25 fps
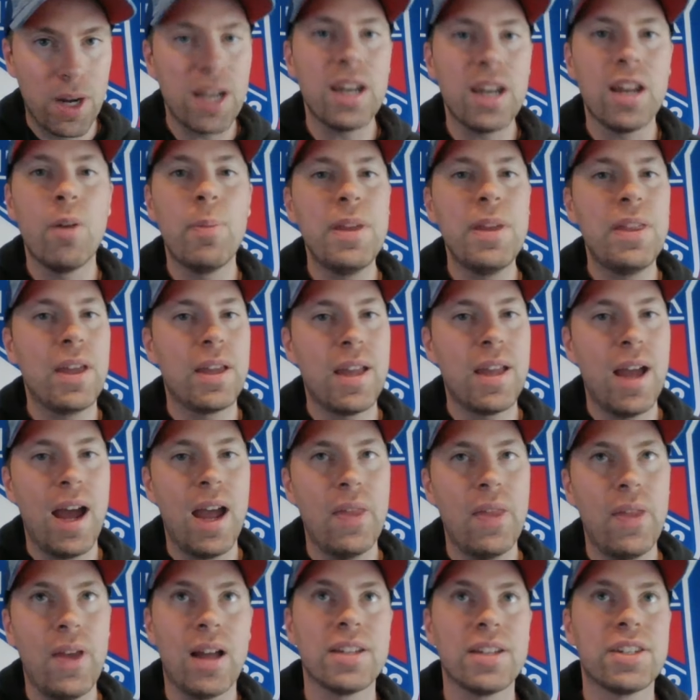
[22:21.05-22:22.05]
and he'll be the guy
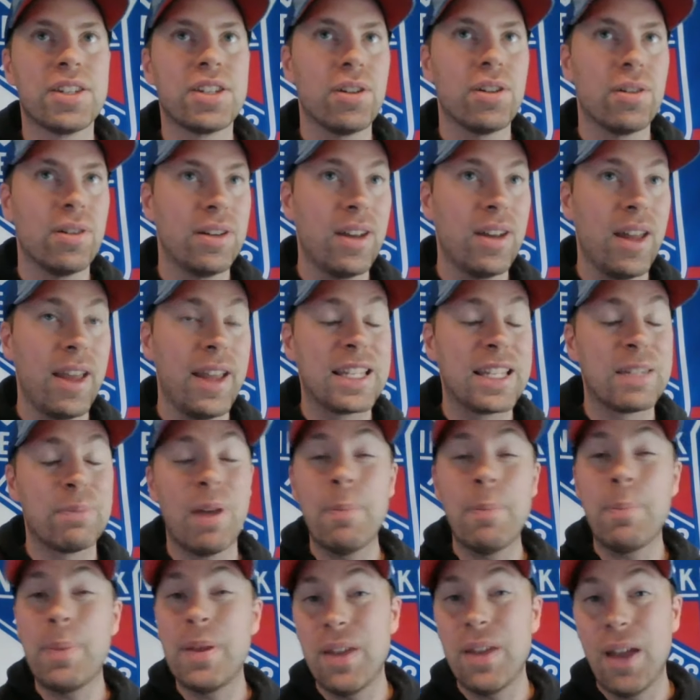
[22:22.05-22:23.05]
that on certain nights
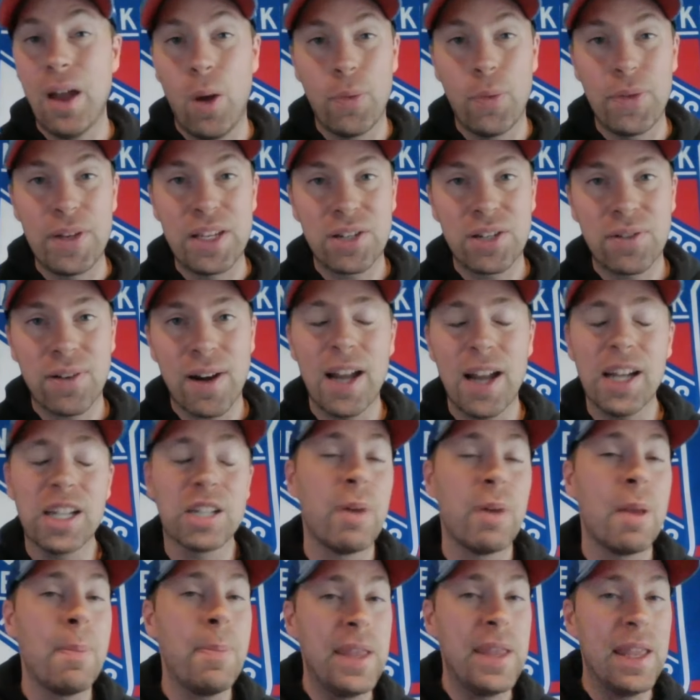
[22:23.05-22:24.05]
might be the healthy scratch,
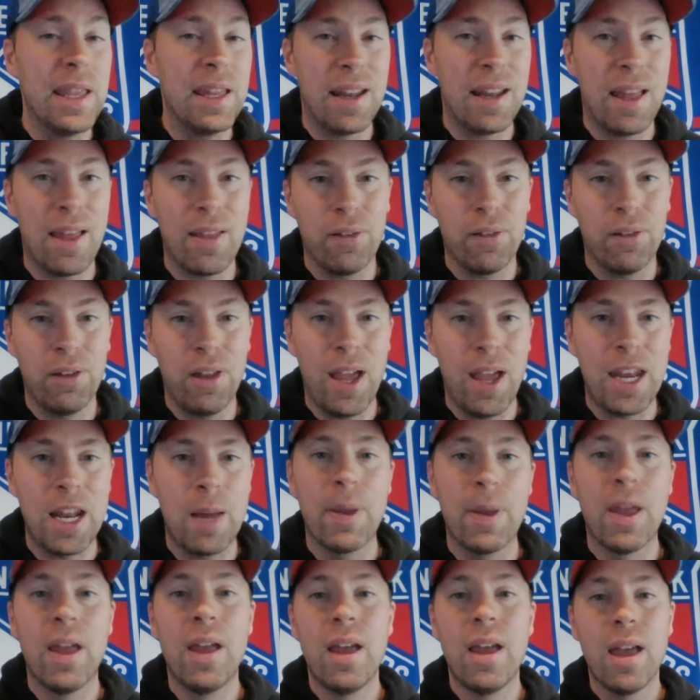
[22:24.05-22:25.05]
might be in and out of the lineup
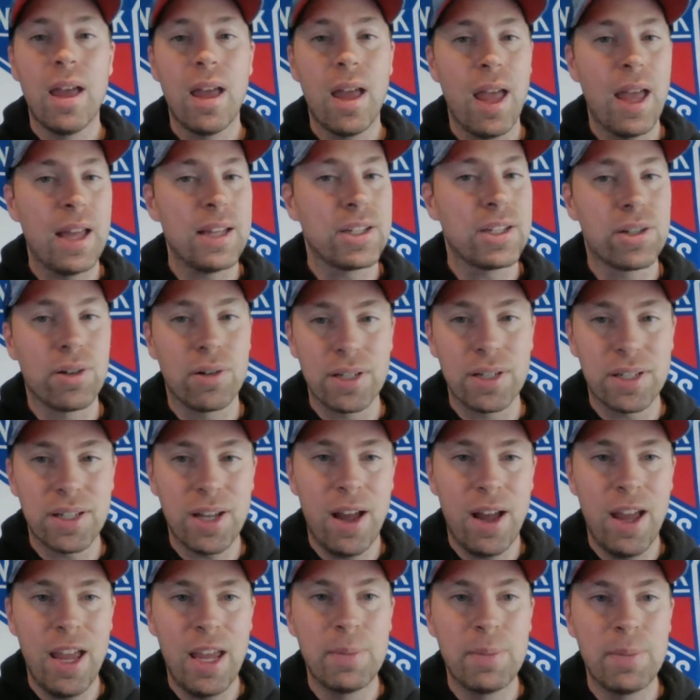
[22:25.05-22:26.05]
at certain
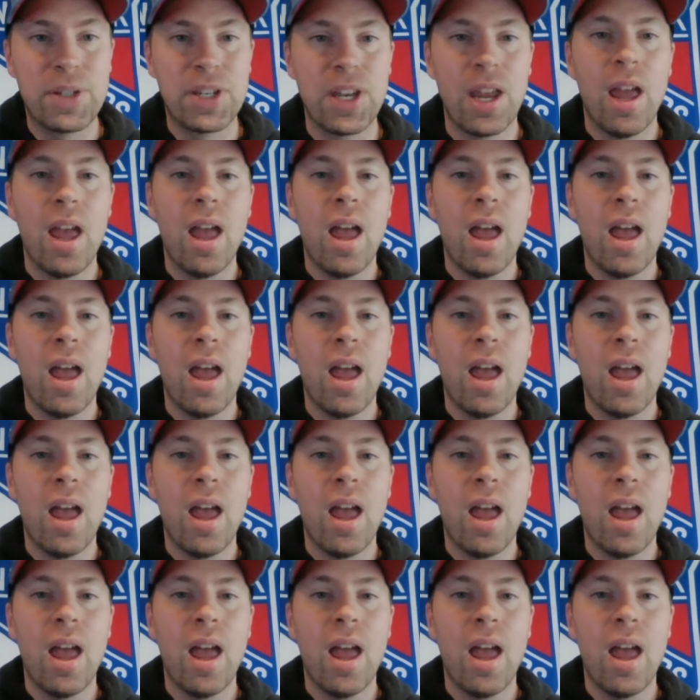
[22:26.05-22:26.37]
times.